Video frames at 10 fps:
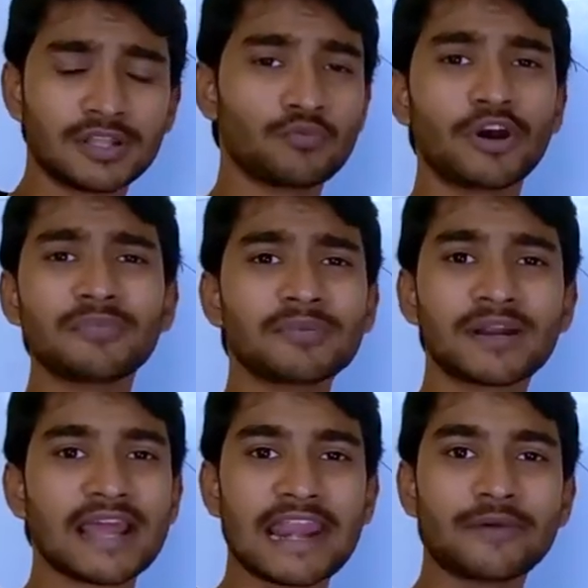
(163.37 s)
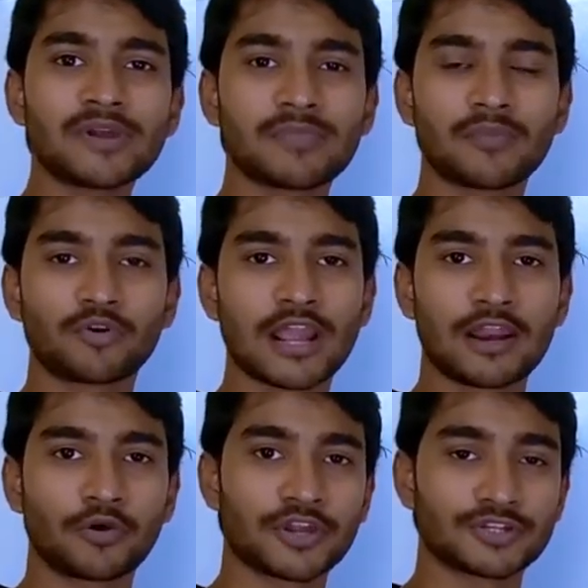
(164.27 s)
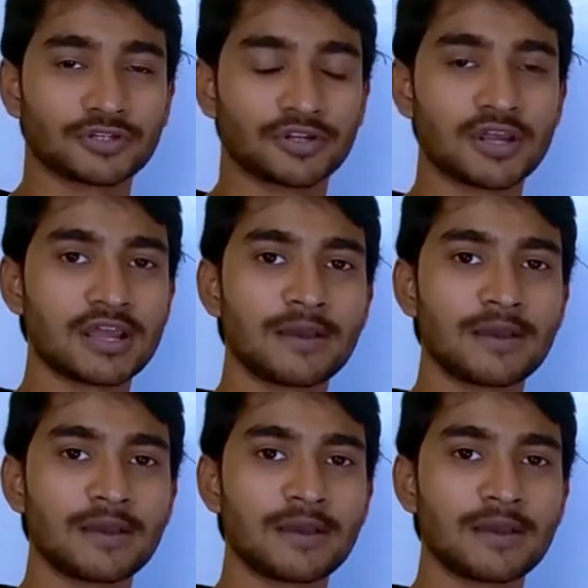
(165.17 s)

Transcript: Then what do you mean by dynamic memory allocation?